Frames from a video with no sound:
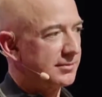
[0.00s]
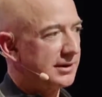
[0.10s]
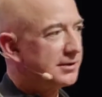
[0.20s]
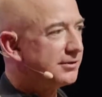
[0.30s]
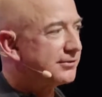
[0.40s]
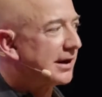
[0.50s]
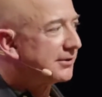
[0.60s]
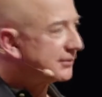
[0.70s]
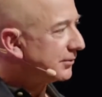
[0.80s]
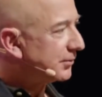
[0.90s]

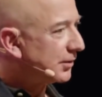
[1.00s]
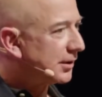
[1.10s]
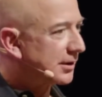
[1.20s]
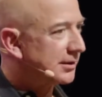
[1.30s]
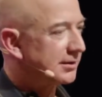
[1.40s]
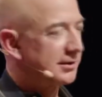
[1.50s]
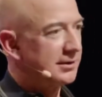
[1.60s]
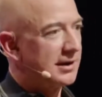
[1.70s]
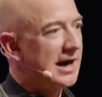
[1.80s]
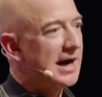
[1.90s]
energized at work,
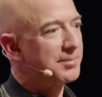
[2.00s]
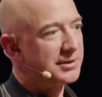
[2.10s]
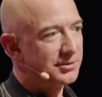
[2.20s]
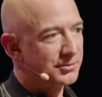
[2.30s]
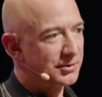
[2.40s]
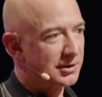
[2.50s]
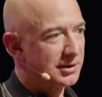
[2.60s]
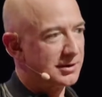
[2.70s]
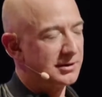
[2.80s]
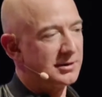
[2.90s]
happy at
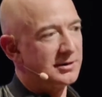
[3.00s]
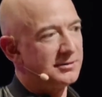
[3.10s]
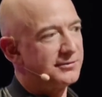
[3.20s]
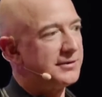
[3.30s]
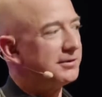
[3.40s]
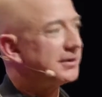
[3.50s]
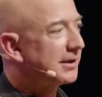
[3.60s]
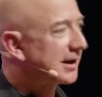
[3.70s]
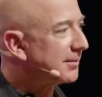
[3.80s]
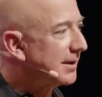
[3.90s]
work, feeling
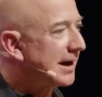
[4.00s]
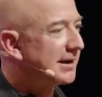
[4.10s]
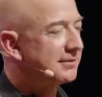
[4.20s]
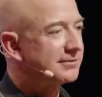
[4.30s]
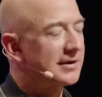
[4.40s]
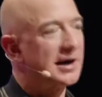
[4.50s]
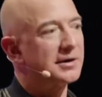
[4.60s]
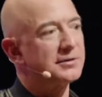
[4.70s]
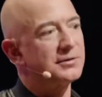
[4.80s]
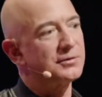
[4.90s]
like I'm adding
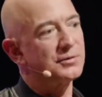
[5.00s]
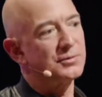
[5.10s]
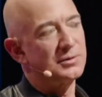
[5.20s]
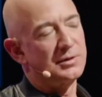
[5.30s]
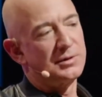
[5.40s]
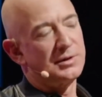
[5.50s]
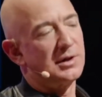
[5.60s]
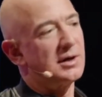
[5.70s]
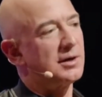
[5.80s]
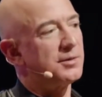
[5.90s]
value,
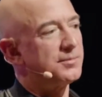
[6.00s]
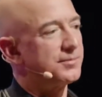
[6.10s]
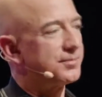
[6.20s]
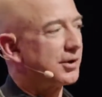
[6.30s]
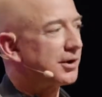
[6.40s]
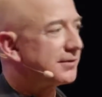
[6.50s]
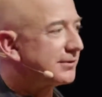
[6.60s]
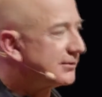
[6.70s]
part of a